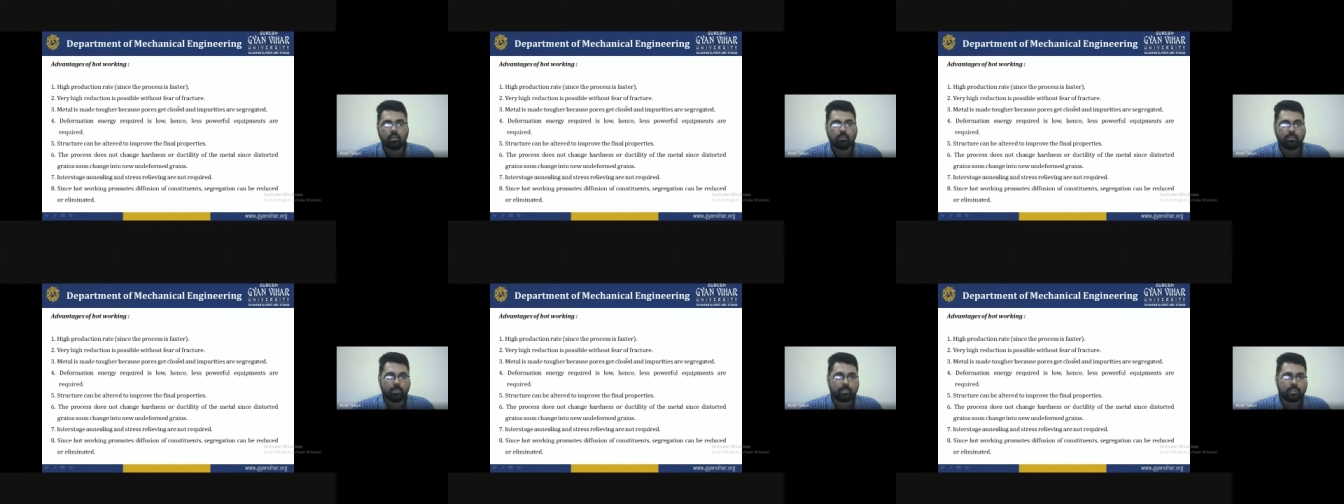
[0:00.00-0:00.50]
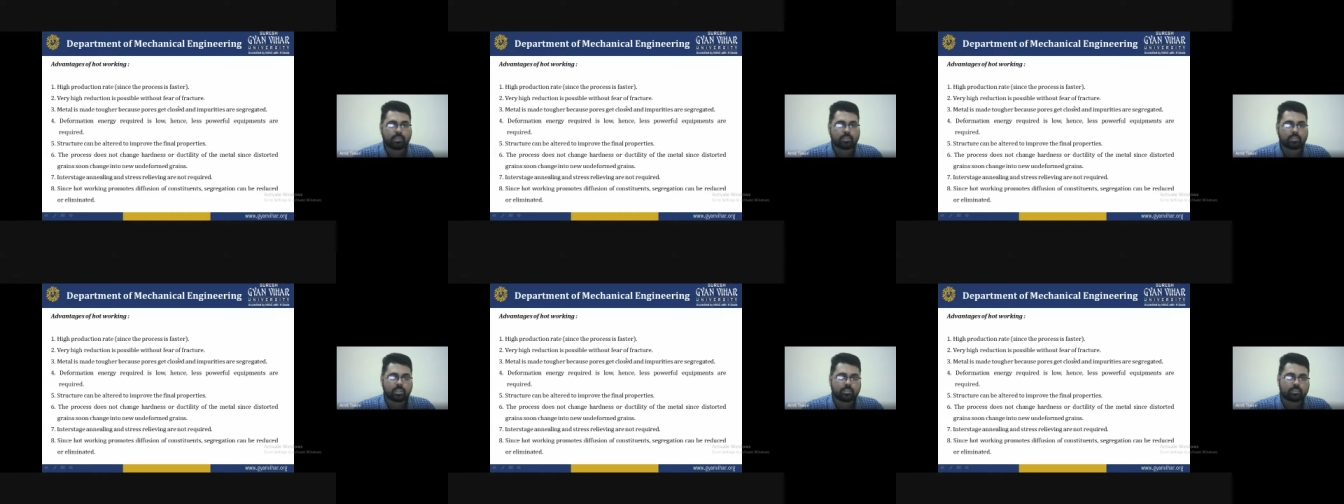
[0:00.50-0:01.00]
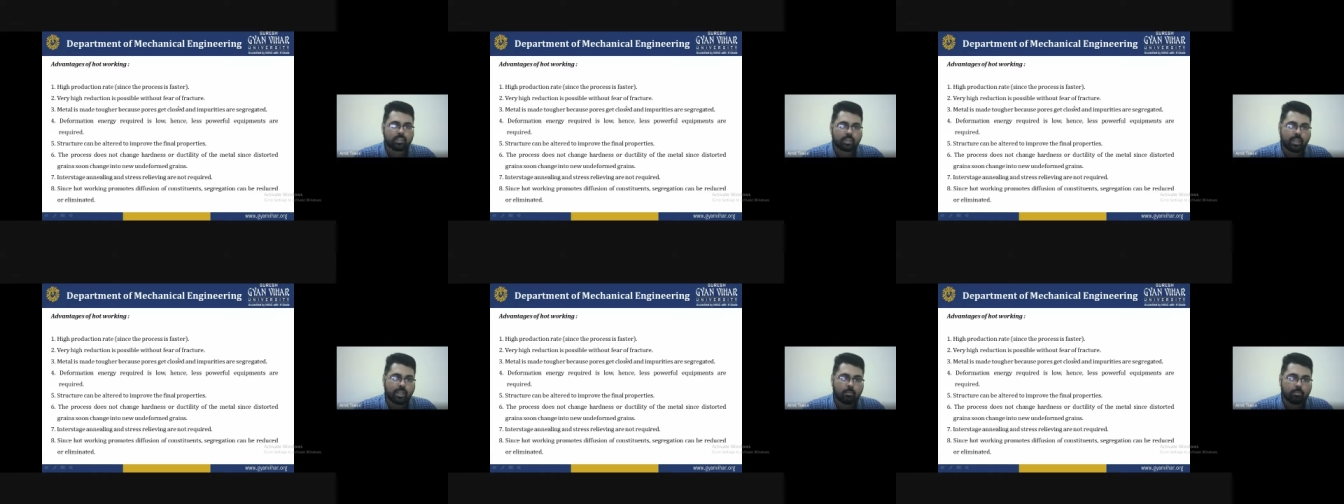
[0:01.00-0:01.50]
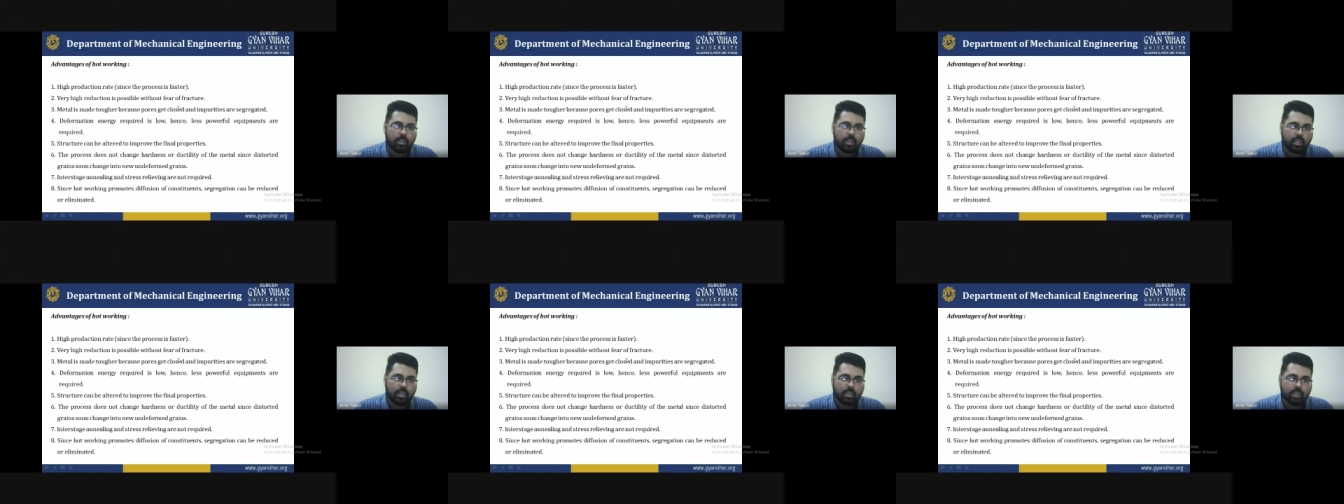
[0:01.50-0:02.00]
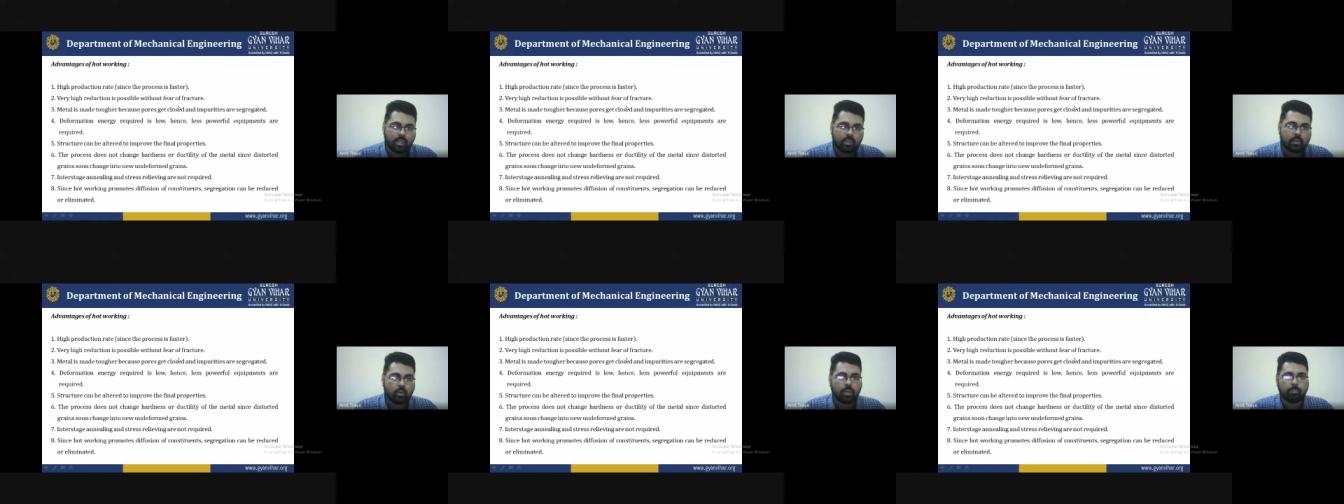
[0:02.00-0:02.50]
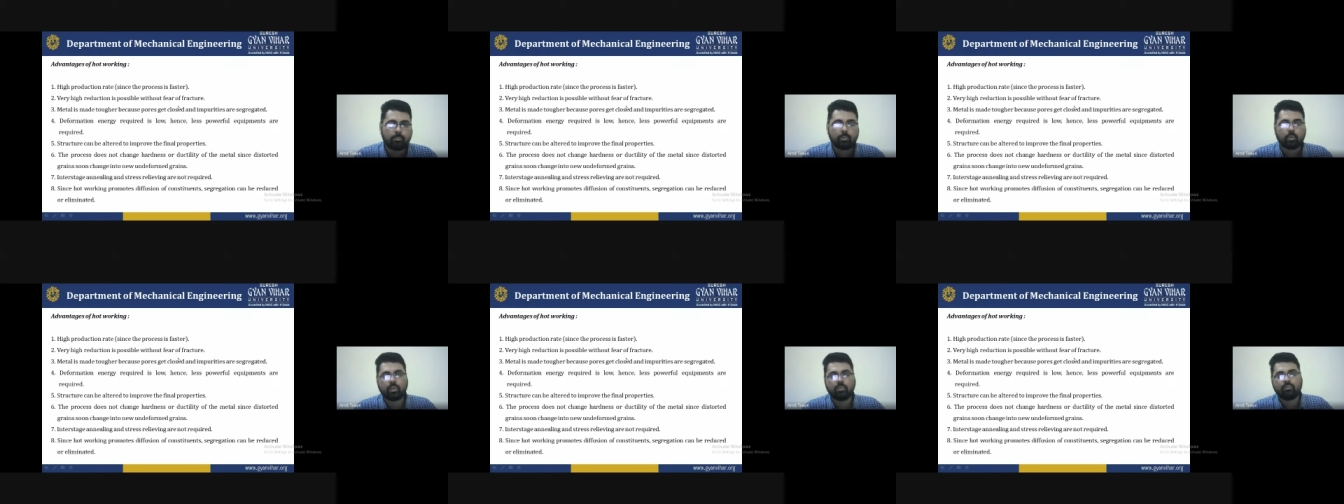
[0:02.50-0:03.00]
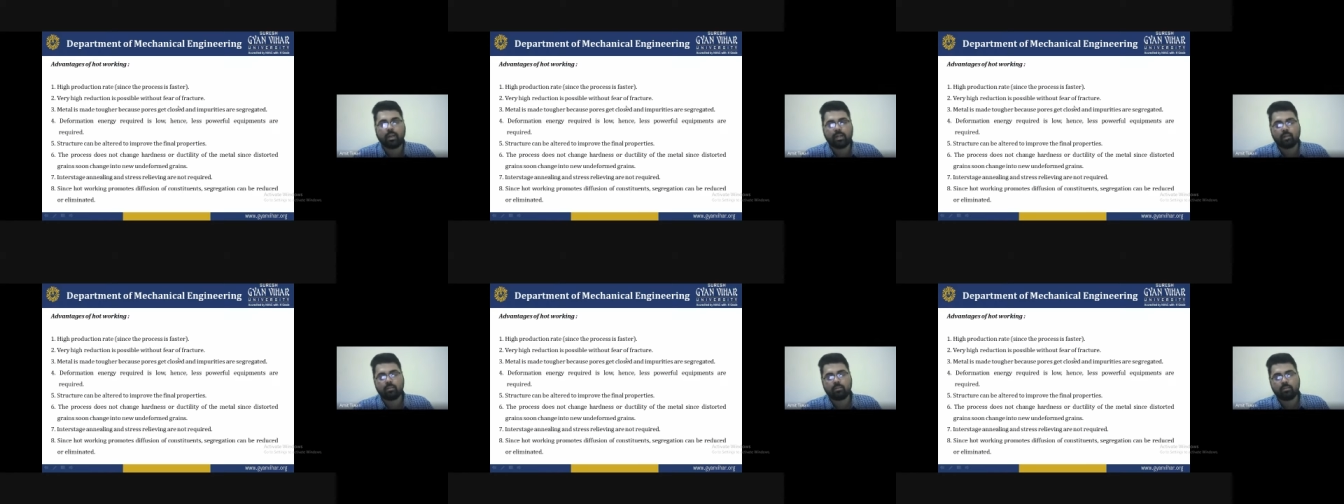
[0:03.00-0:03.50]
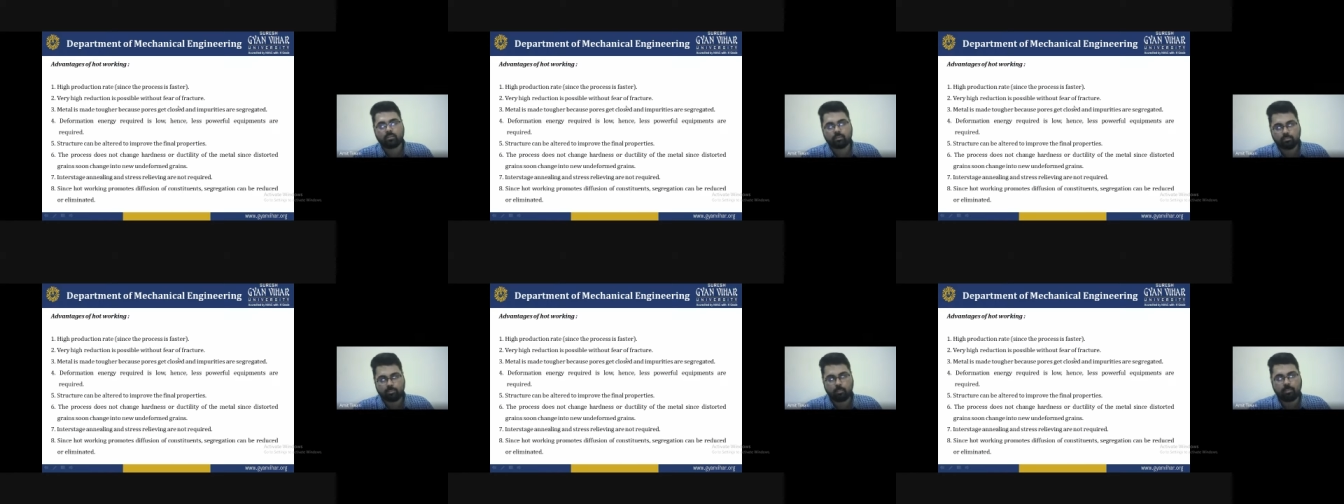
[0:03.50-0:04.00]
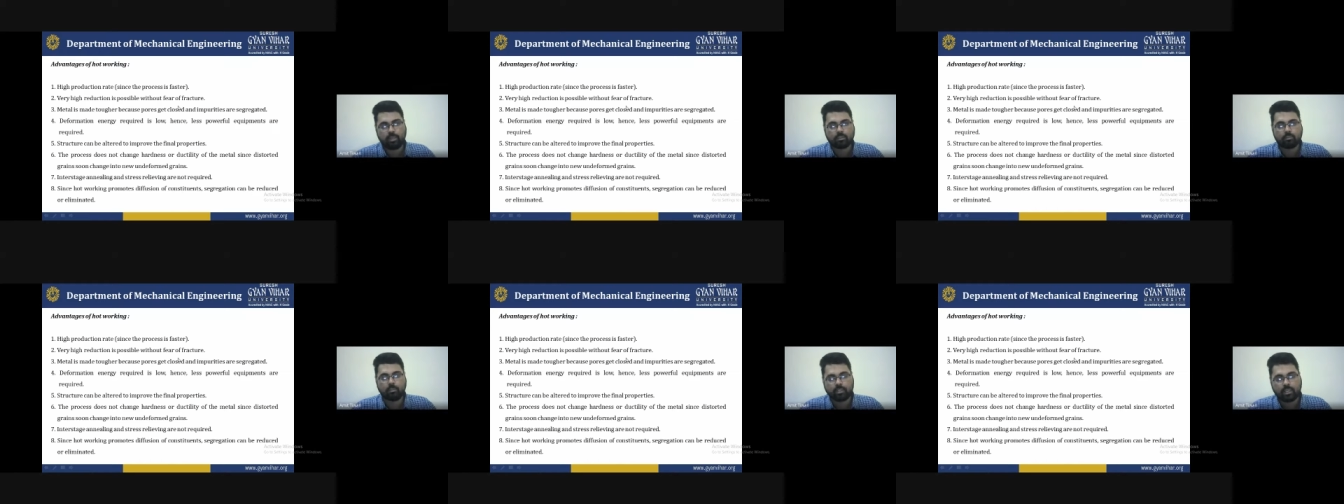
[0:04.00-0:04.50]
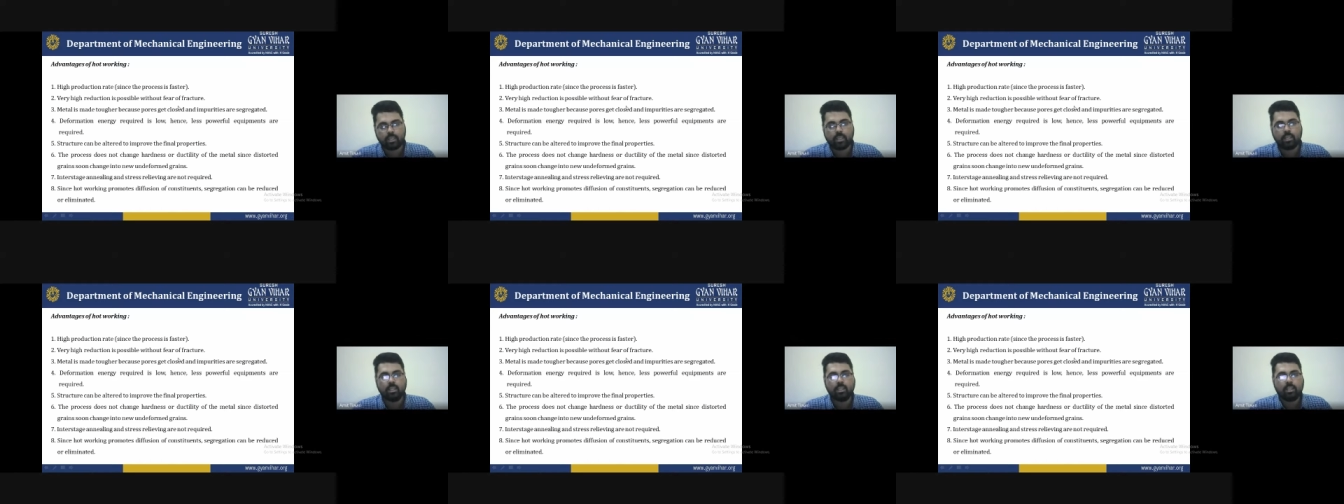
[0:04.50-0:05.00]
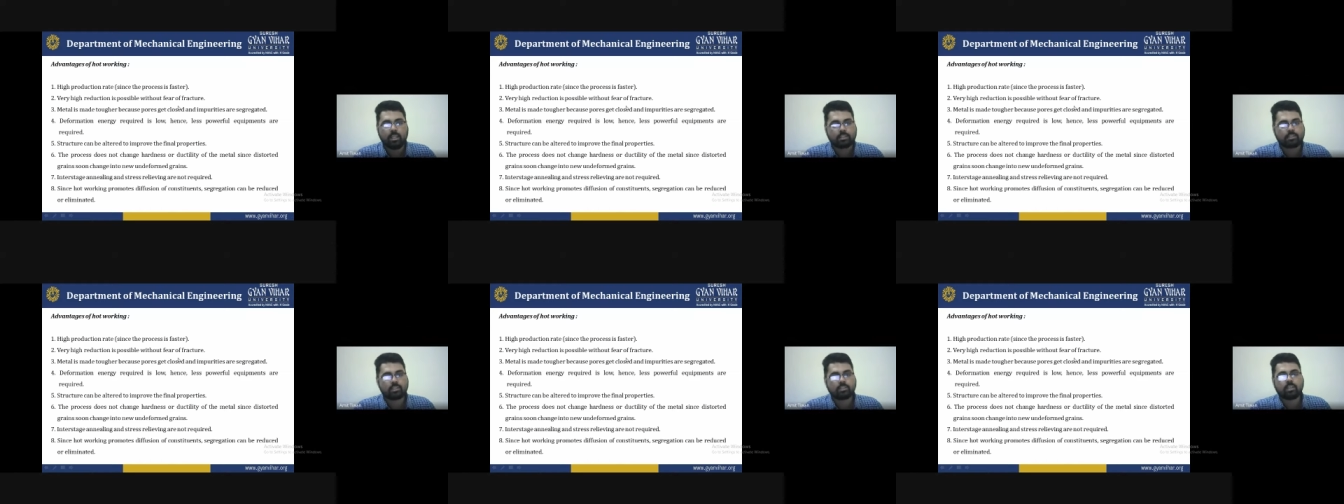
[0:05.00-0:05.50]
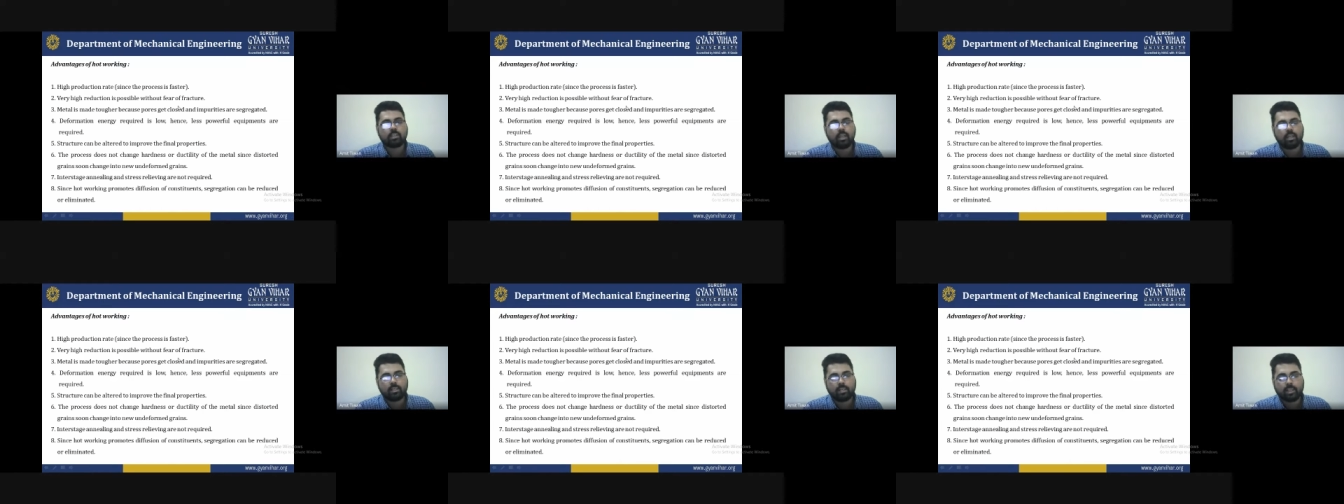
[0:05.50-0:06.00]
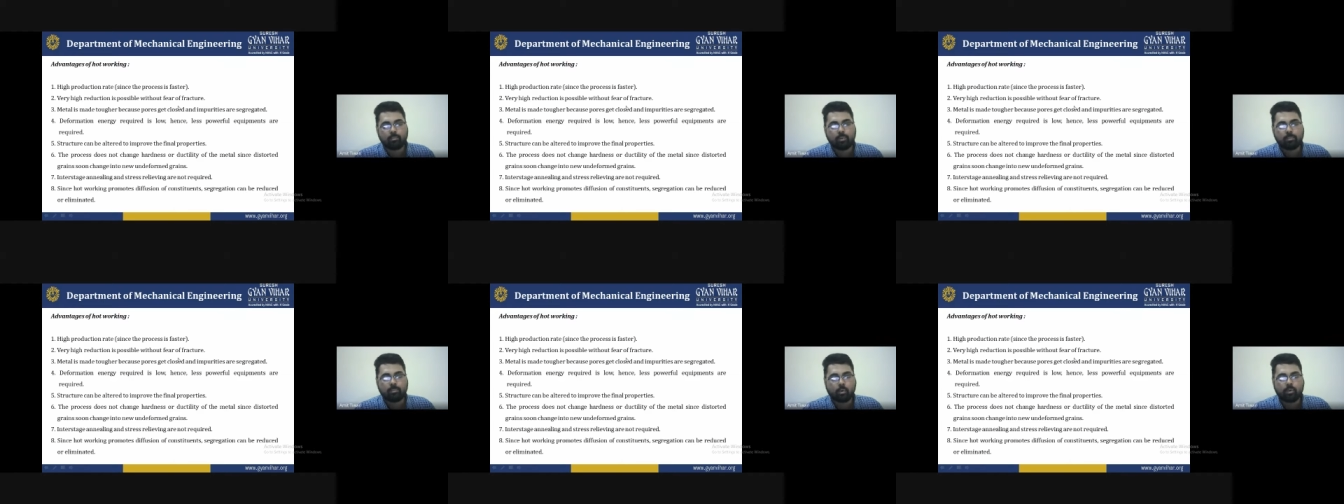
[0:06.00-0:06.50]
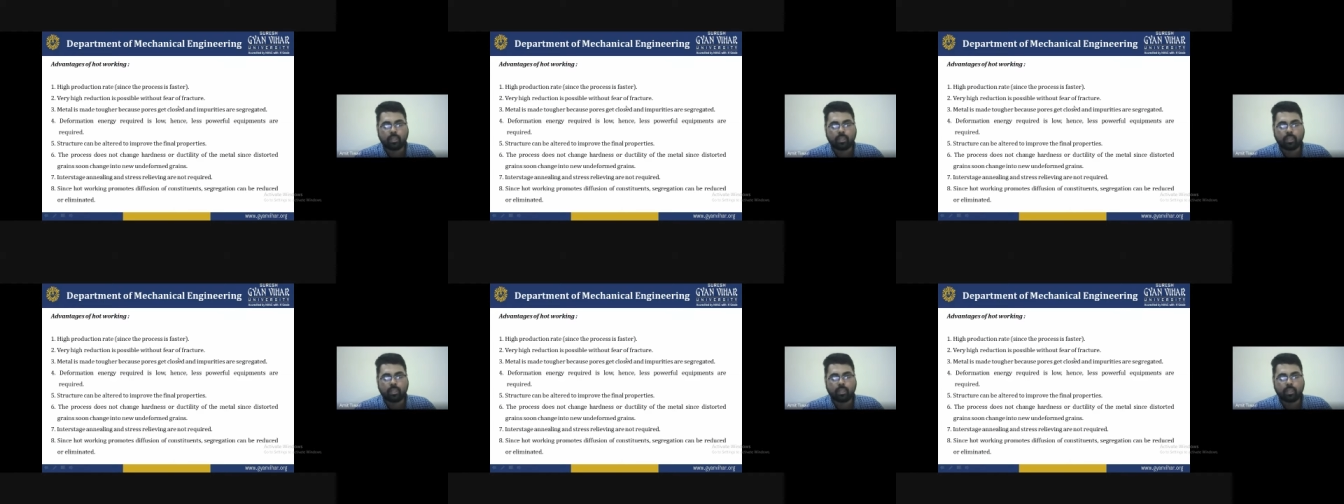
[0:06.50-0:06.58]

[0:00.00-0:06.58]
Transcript: If this structure can be altered to improve the final properties, basically the structure altered can be improved.